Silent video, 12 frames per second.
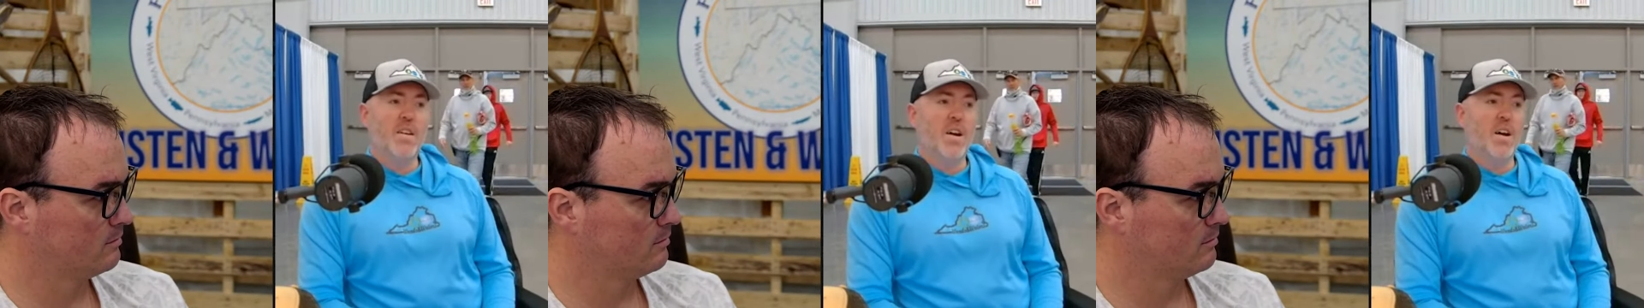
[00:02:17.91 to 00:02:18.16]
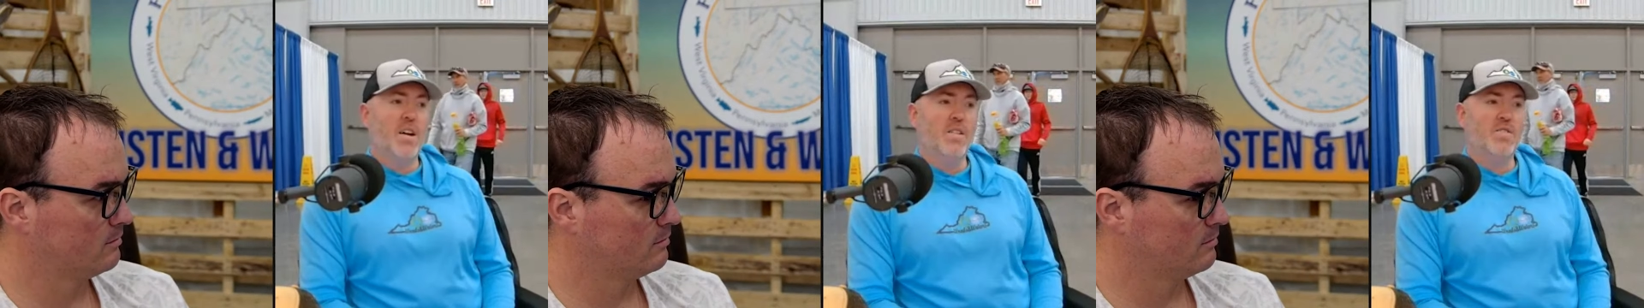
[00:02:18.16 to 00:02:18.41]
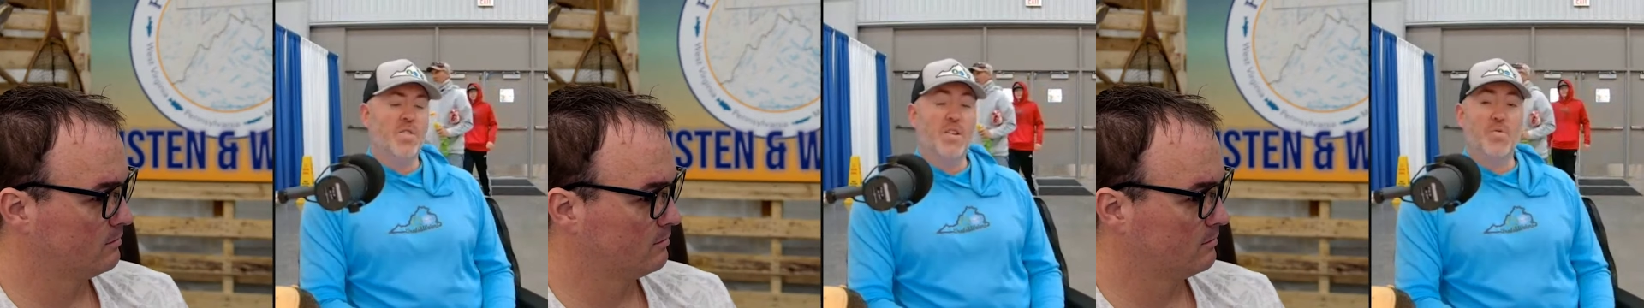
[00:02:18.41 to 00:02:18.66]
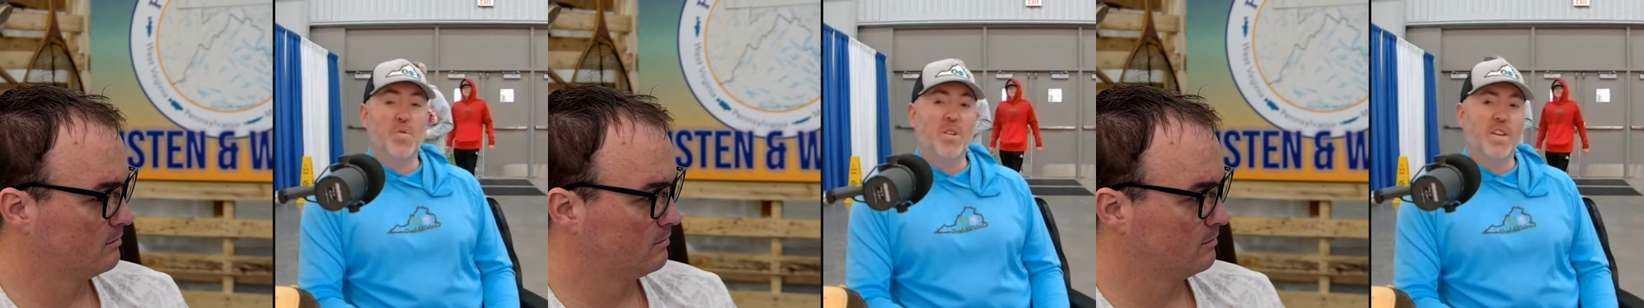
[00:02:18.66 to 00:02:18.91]
Speaker 1: Uh, so
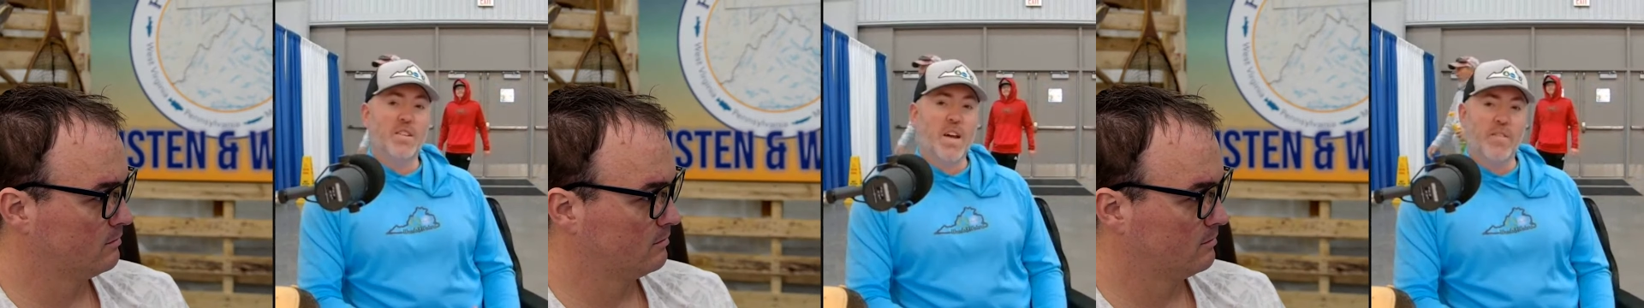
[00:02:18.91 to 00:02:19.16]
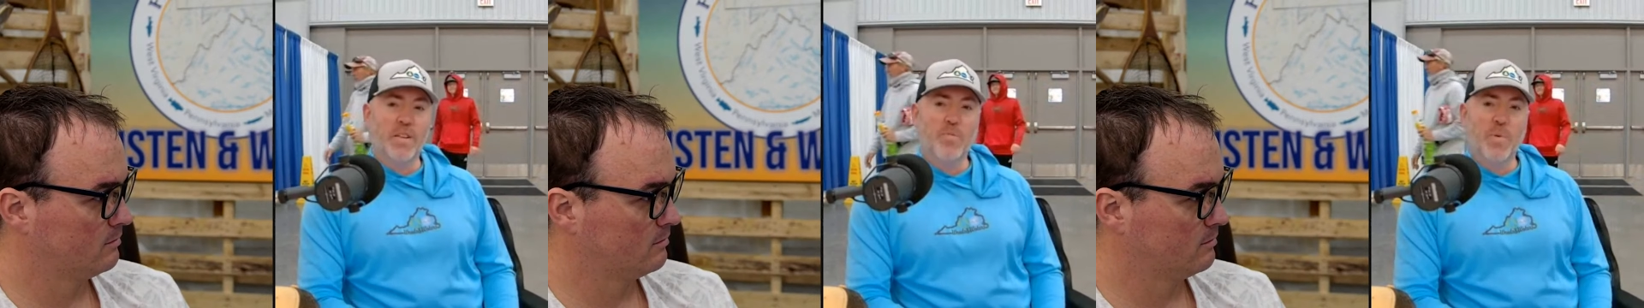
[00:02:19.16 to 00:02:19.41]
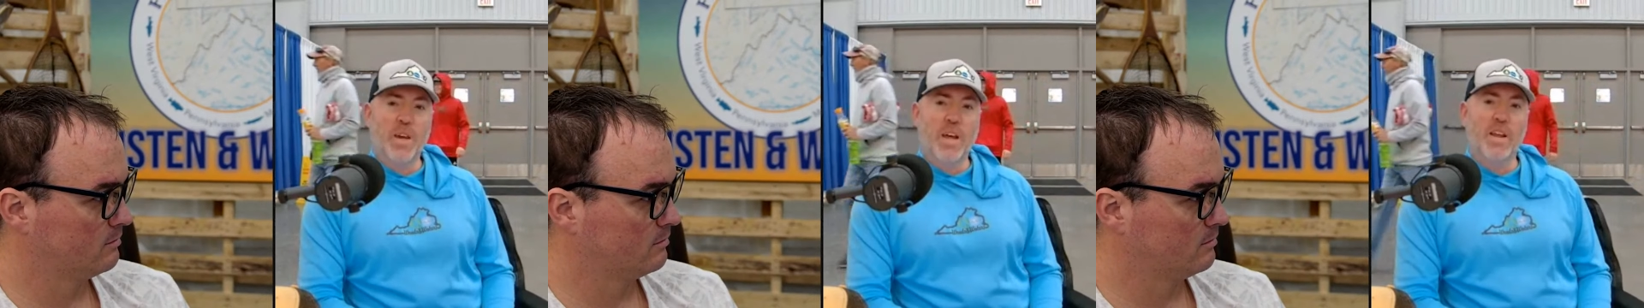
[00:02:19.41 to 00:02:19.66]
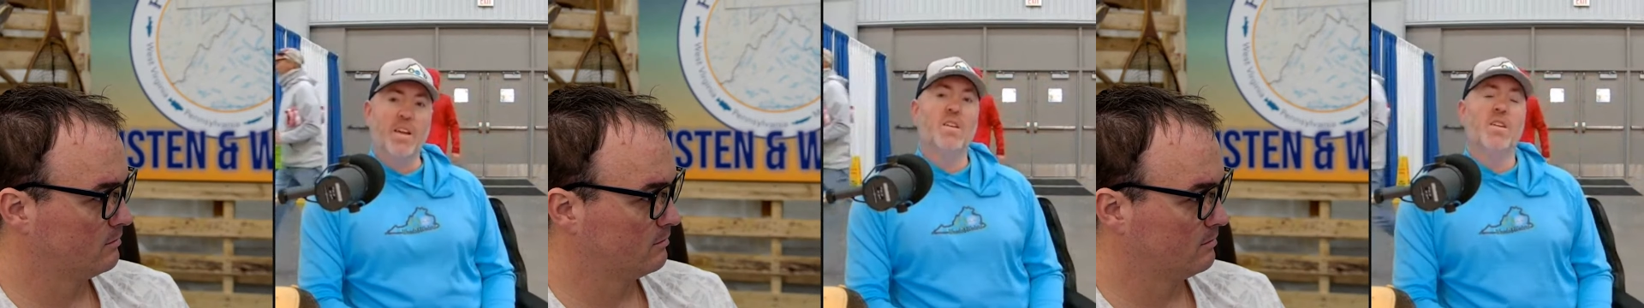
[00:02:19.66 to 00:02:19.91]
that's really kind of like the
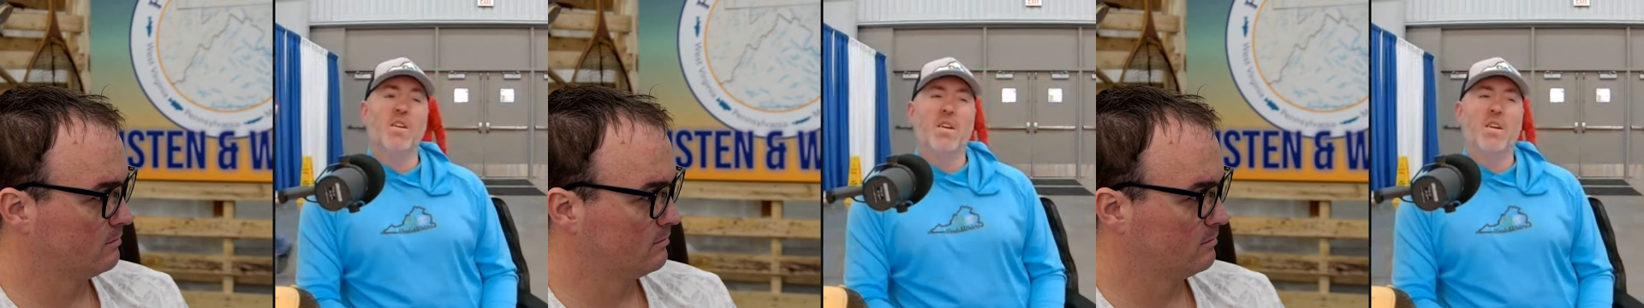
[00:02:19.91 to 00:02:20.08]
beginning.